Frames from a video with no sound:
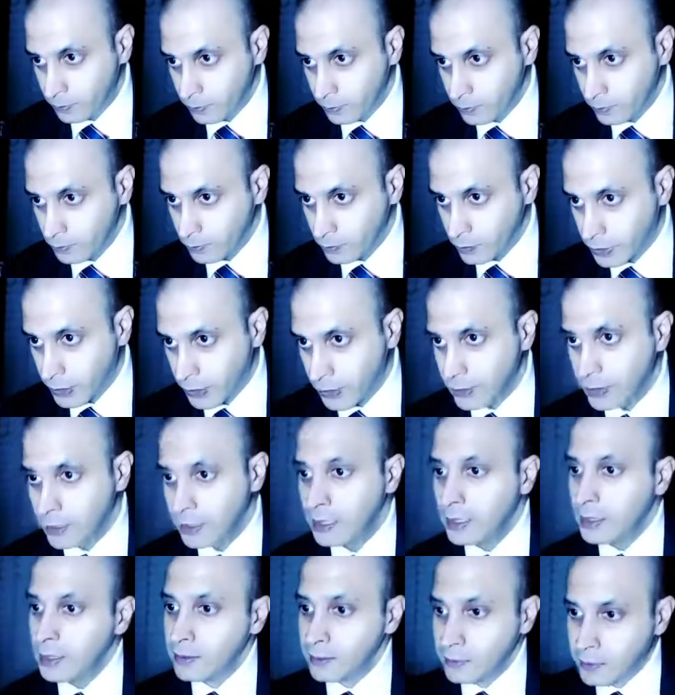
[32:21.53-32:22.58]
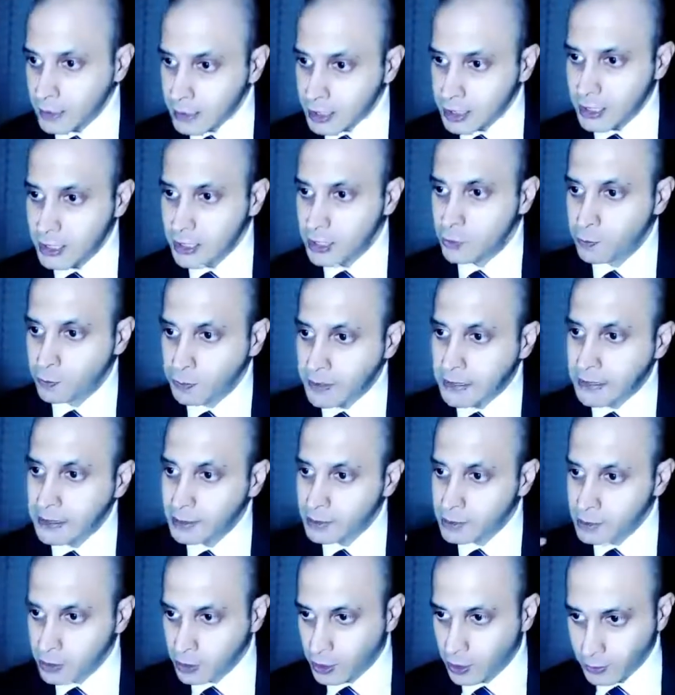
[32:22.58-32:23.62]
Okay, this is
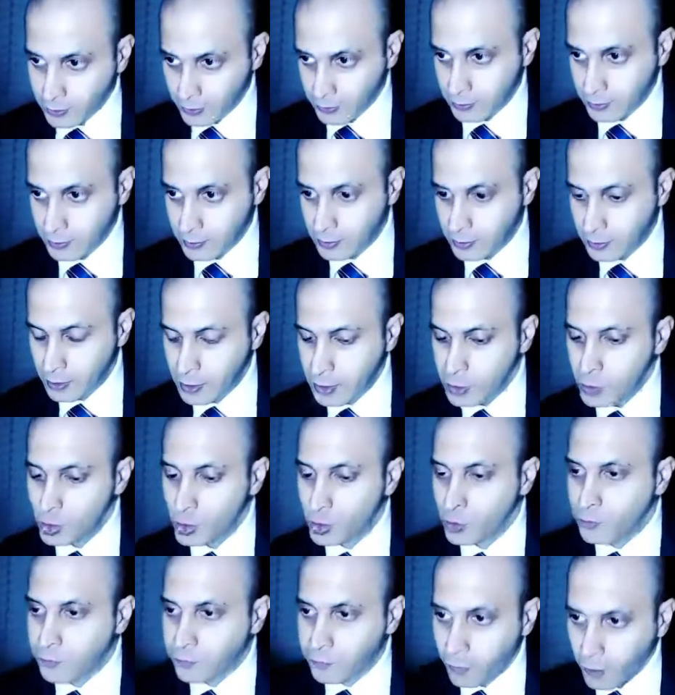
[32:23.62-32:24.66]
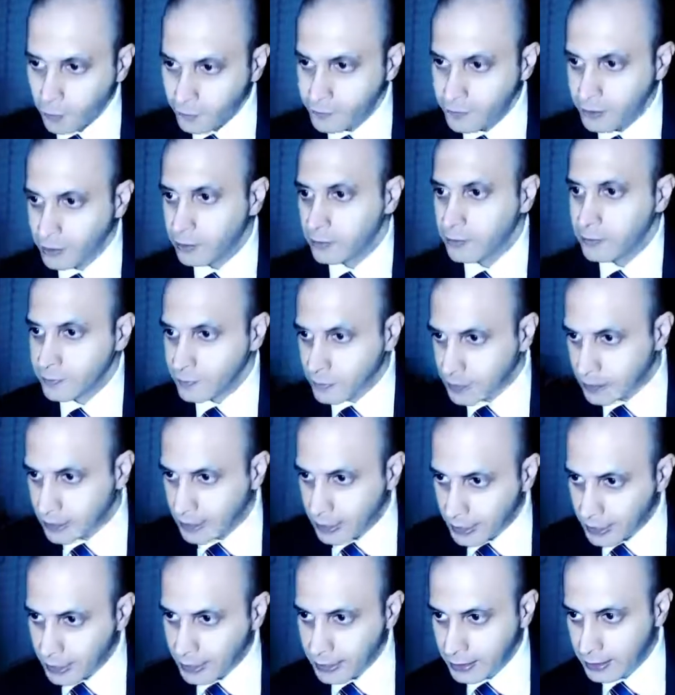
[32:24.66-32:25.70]
being done to further the
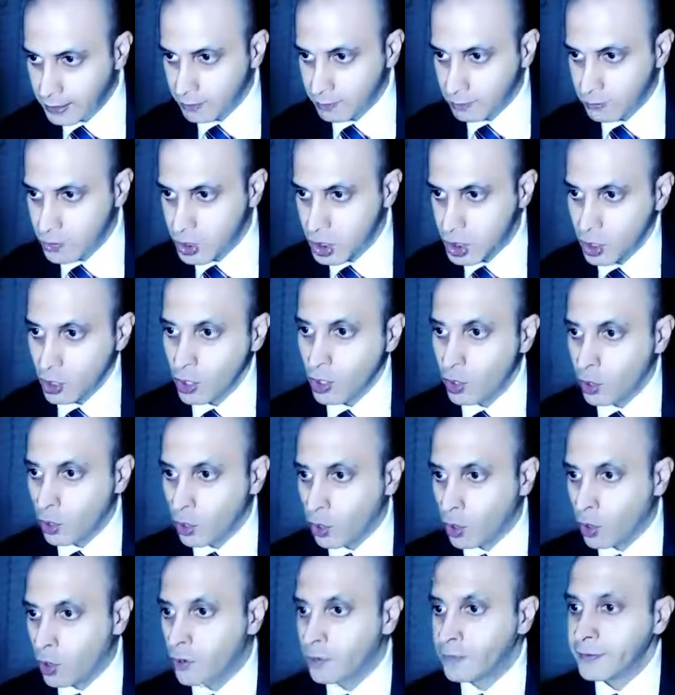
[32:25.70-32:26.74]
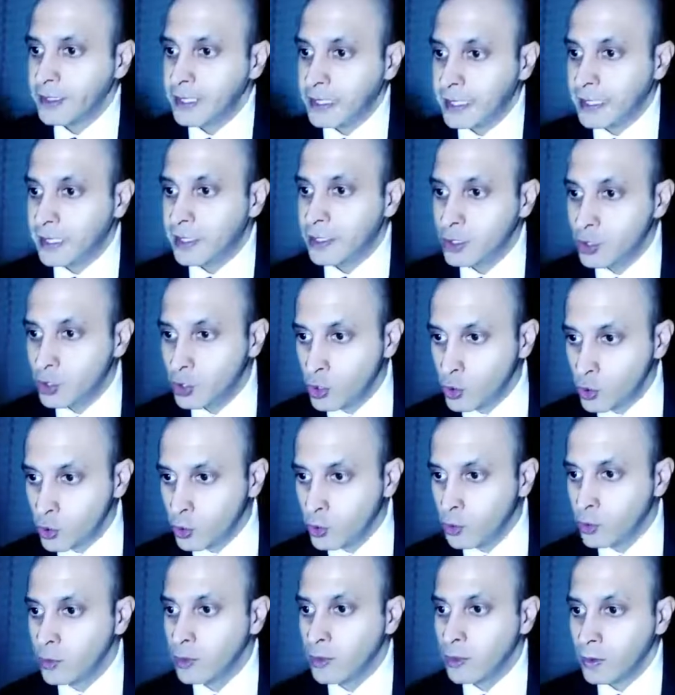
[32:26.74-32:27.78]
aims of a
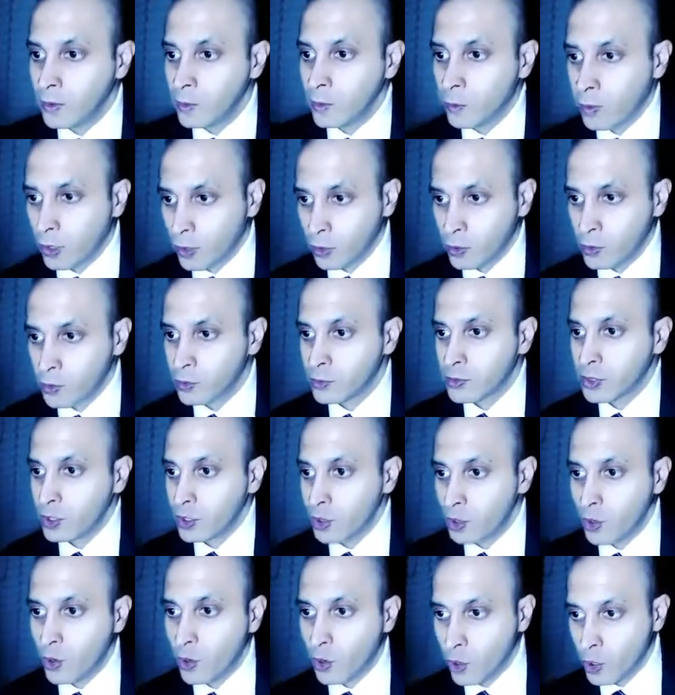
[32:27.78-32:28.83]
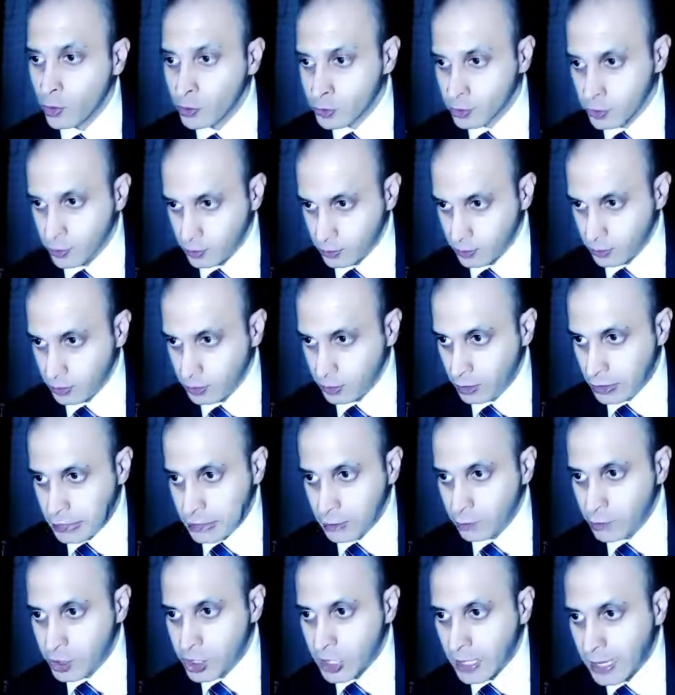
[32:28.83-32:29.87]
new world order,
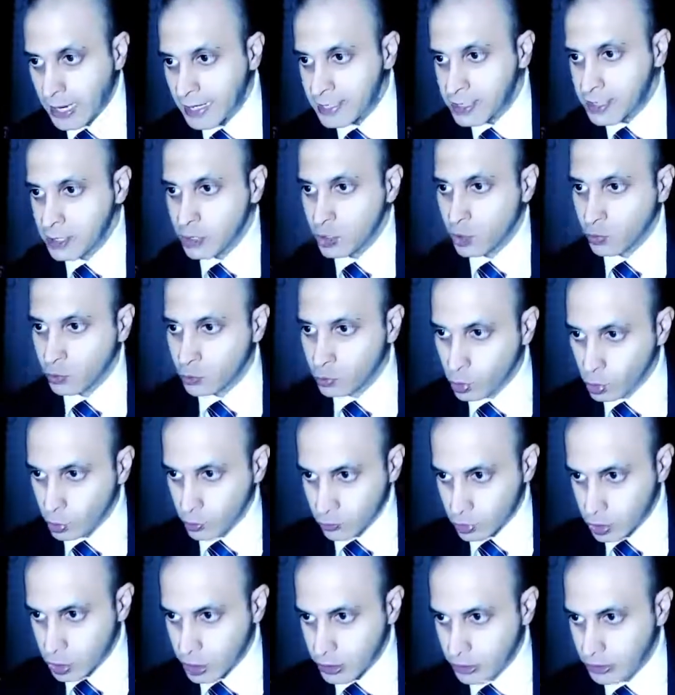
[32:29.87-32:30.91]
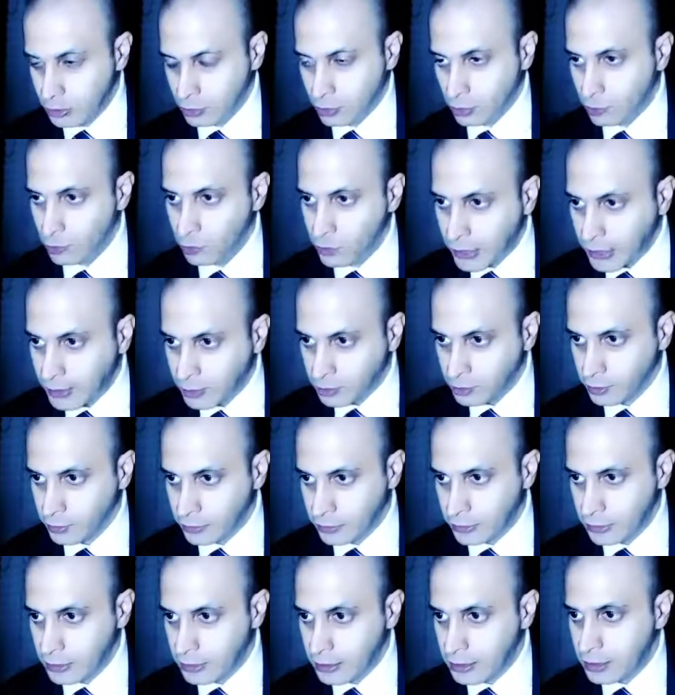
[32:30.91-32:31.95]
which has its roots
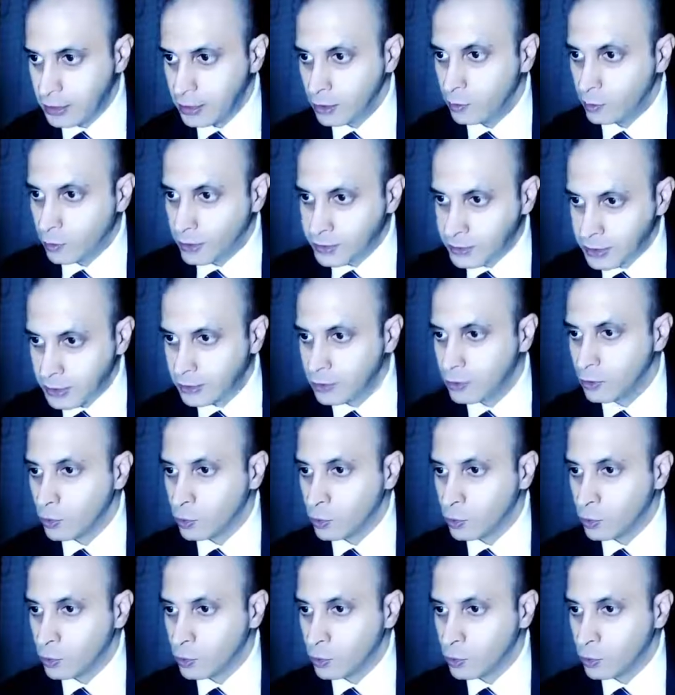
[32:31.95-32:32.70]
directly within